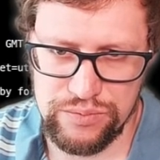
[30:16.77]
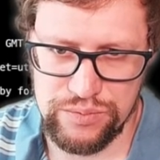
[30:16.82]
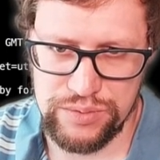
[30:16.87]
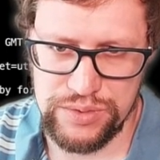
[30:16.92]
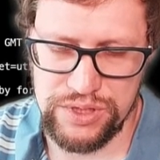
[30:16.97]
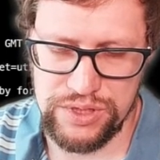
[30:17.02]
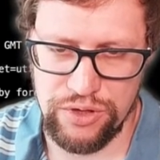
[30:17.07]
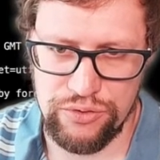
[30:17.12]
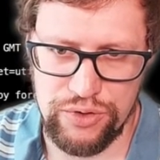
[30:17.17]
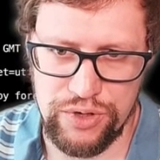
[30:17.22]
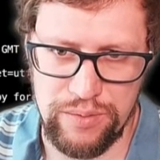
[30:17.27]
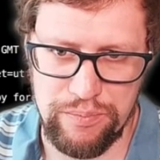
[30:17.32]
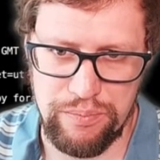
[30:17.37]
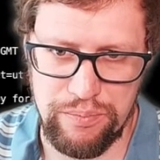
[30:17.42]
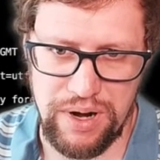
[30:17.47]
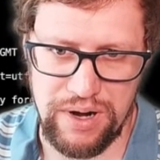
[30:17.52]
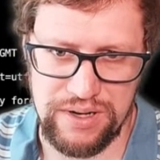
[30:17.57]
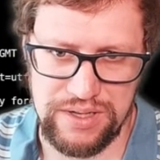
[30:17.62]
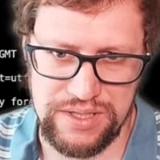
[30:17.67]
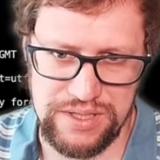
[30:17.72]
We don't really
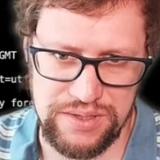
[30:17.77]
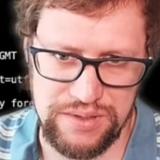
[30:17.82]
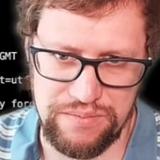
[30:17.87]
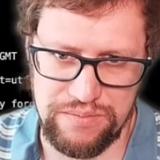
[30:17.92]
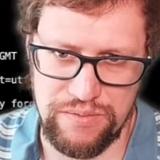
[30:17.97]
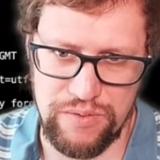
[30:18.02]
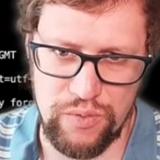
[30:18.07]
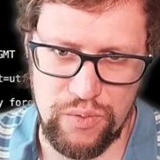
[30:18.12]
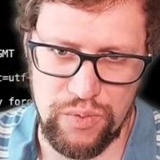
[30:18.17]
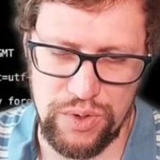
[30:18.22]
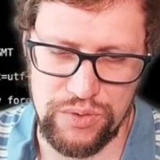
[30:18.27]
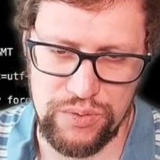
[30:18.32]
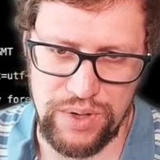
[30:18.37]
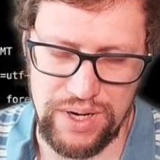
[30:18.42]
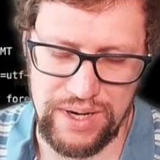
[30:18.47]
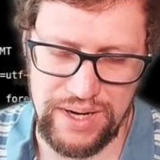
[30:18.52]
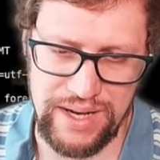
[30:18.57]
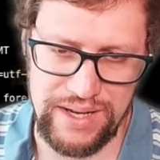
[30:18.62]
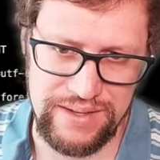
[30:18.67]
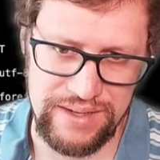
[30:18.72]
parse what we
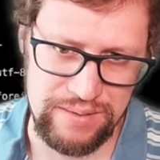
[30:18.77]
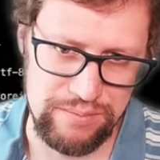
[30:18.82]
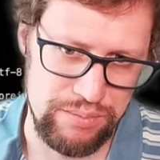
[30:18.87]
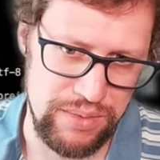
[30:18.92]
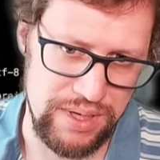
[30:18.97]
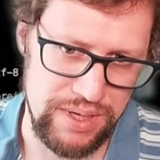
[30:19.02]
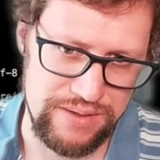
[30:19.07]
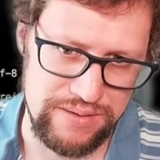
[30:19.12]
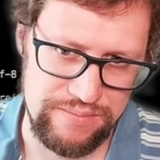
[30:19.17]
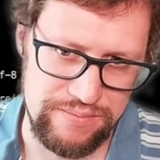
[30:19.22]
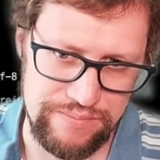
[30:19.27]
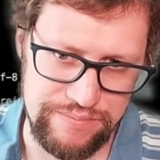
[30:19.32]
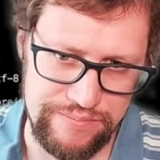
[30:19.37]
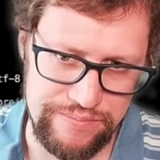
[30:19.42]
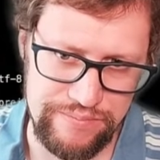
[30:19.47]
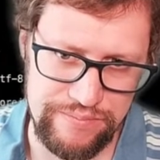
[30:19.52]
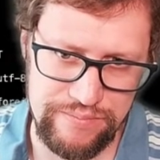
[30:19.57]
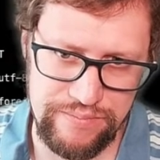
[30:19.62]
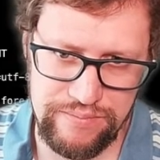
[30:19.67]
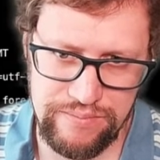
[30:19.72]
are getting, but
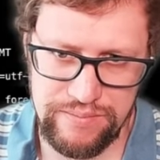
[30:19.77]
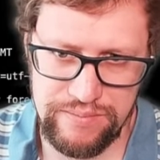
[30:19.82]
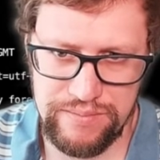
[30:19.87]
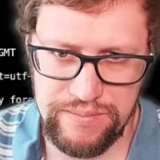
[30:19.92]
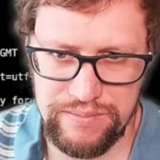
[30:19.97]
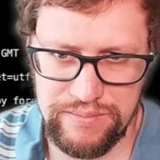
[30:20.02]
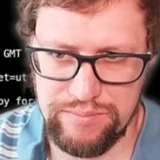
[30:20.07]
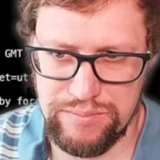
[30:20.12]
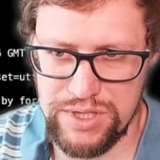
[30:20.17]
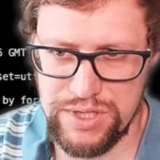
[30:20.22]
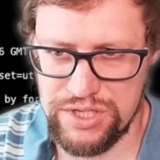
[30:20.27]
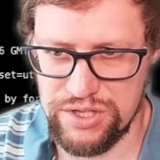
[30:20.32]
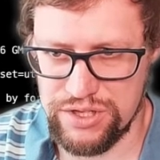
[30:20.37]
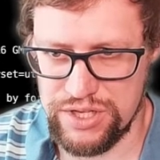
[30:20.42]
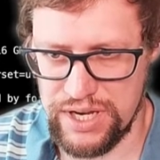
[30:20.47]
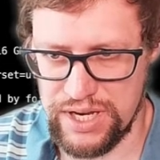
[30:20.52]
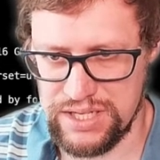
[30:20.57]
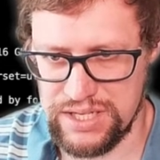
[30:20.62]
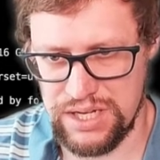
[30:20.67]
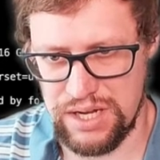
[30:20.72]
this is
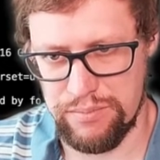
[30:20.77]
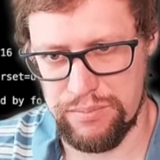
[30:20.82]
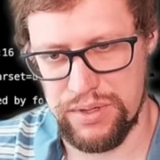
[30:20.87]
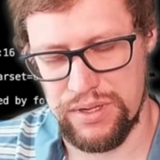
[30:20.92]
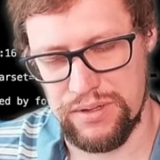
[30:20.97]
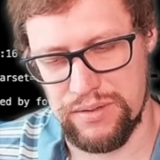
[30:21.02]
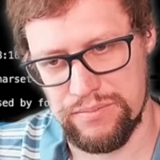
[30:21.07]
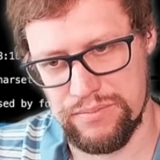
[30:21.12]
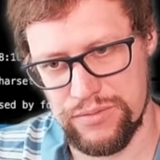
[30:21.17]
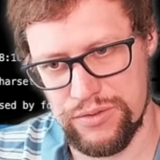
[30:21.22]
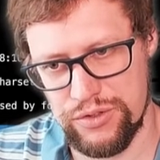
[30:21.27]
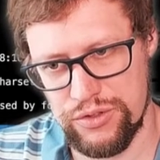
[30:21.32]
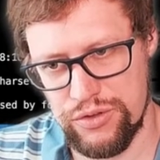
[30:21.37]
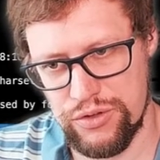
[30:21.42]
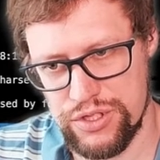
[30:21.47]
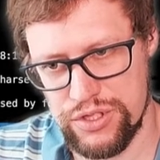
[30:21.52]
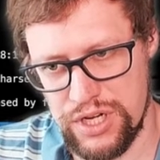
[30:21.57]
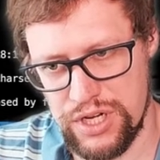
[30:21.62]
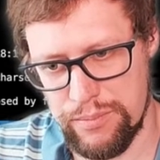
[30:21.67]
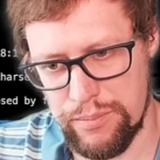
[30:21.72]
just an example. You
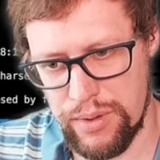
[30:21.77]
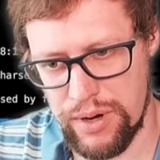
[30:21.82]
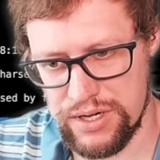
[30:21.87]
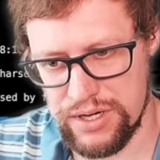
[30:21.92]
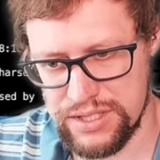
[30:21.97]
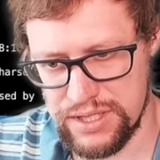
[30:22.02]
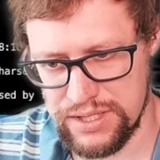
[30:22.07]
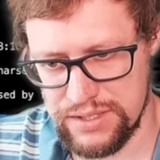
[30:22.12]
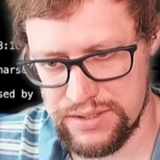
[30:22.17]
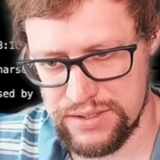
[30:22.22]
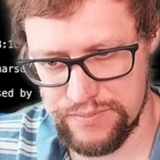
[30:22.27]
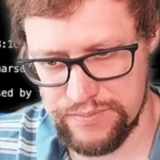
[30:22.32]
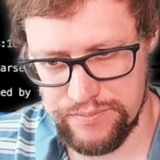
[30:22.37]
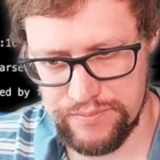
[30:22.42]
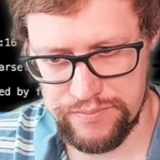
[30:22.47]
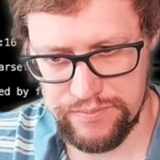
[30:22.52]
could start parsing it.